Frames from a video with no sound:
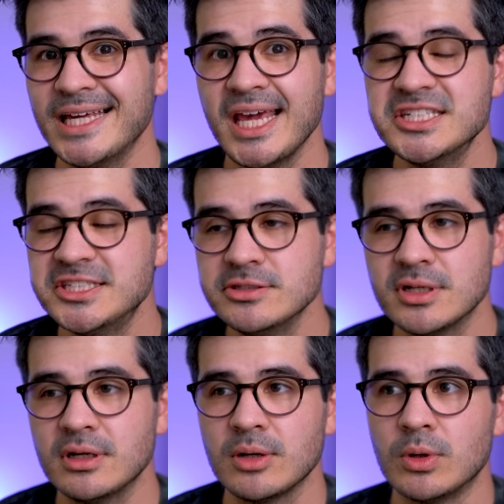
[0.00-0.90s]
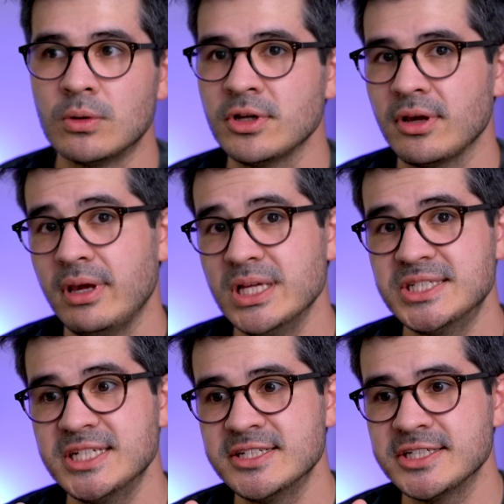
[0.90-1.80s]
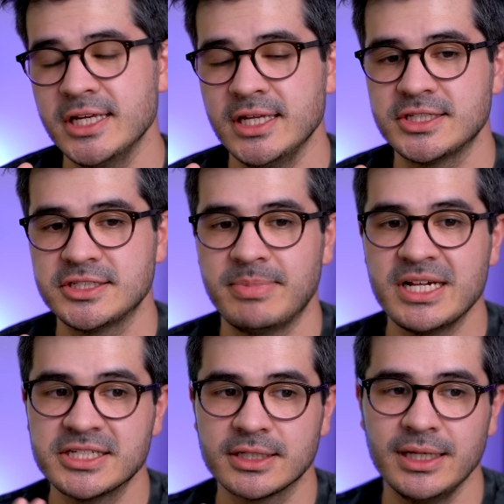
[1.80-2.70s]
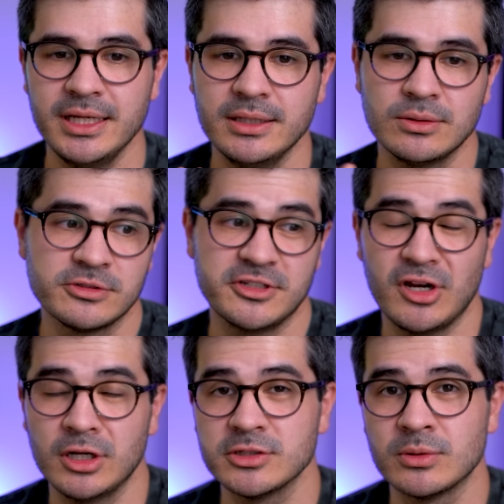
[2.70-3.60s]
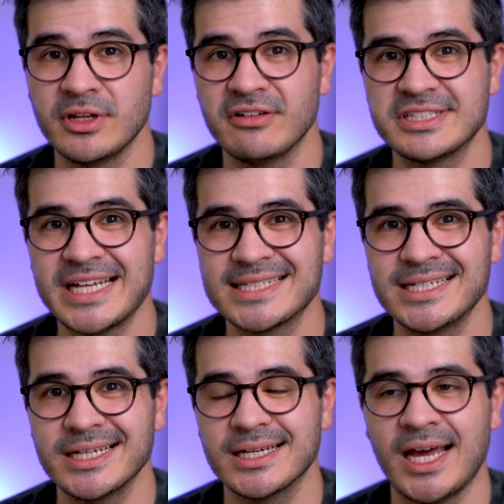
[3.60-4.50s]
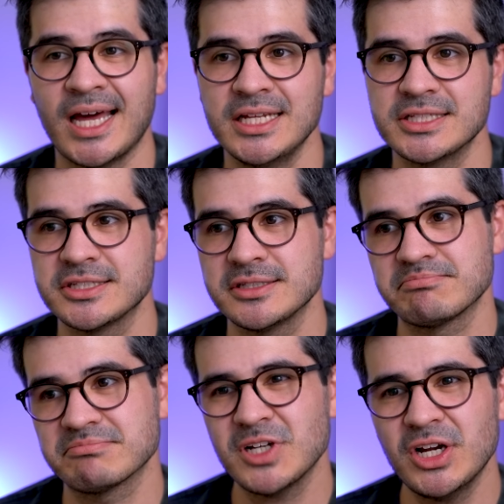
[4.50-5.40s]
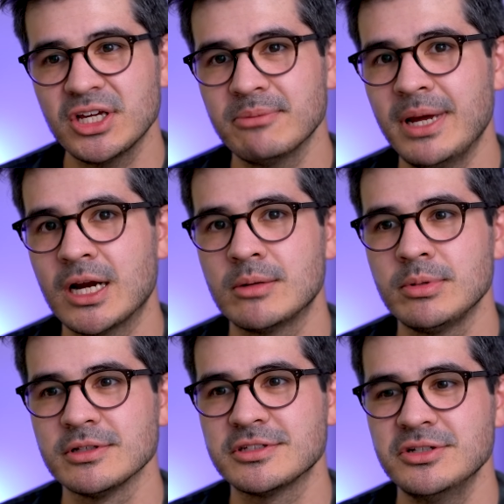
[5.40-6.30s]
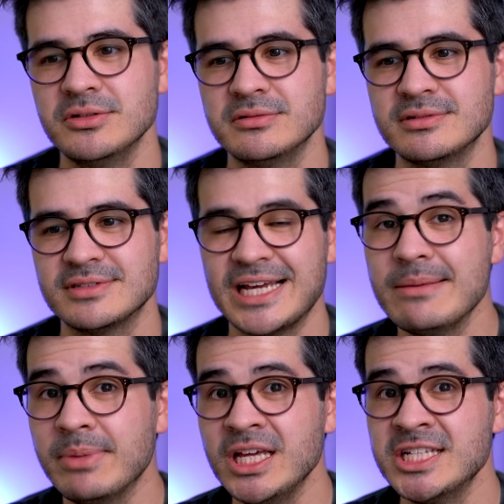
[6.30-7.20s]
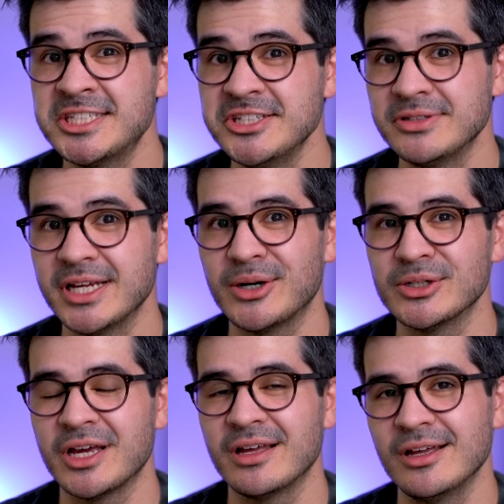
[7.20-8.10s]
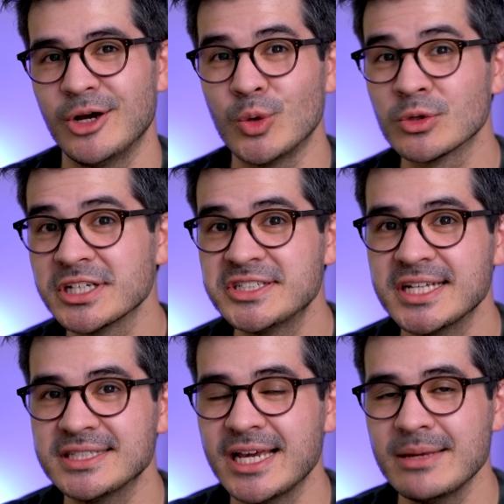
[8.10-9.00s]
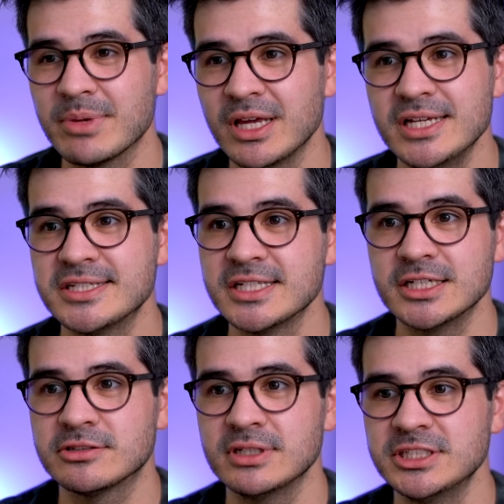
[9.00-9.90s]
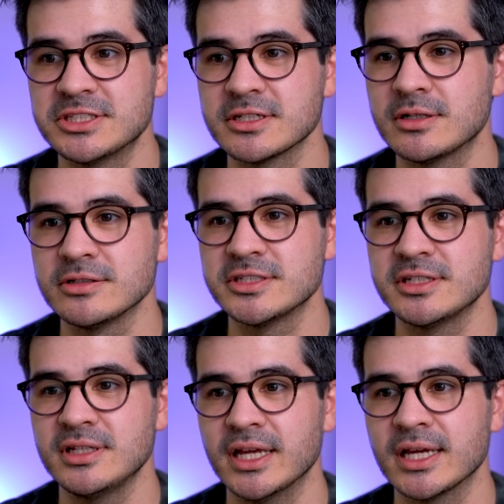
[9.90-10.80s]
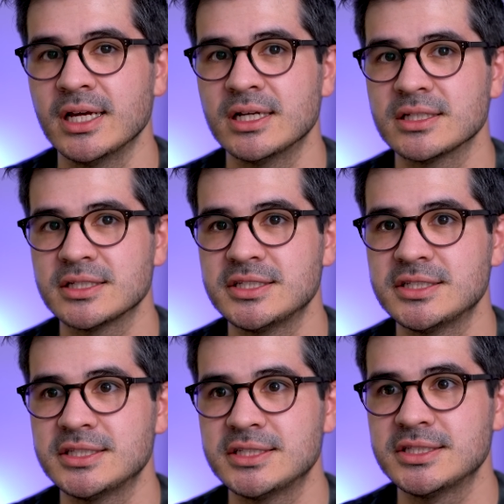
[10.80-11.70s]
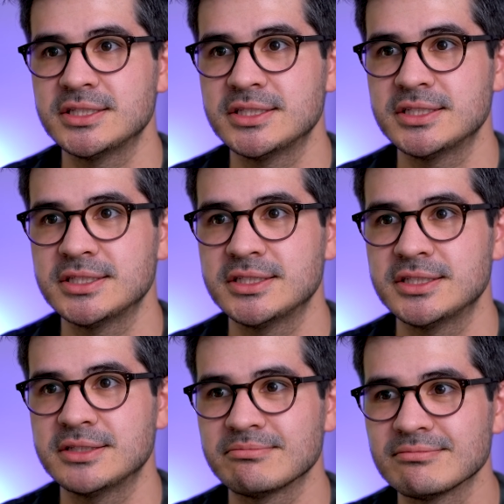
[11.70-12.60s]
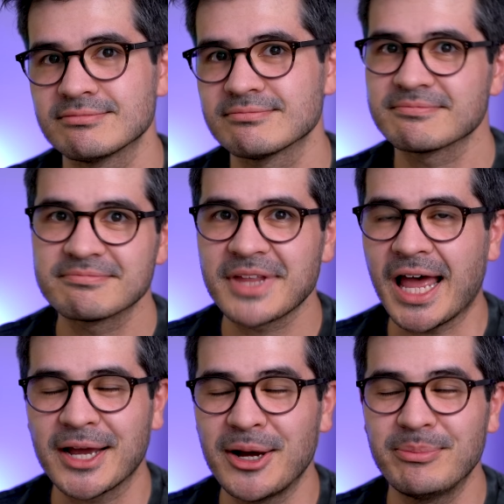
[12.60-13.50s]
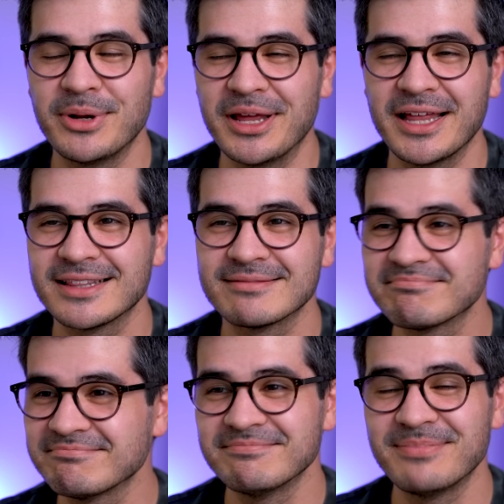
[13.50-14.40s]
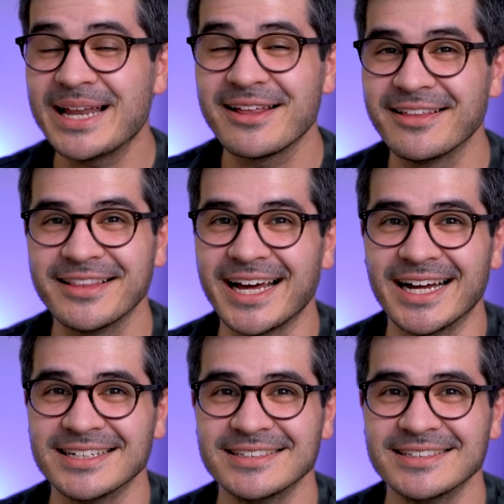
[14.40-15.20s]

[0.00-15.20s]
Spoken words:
in case you don't know what audio hiss is, it's basically also known as audio static, and it's kind of comparable to tape hiss you'd get on an old cassette tape. It's literally just a constant like psst. I can't put it better than that.